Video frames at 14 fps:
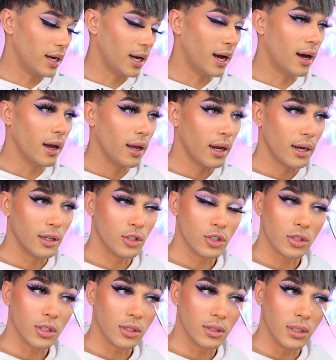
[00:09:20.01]
eye and it just
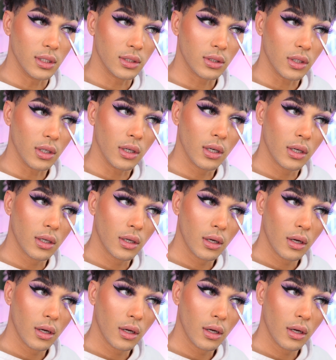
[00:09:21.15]
looks this good,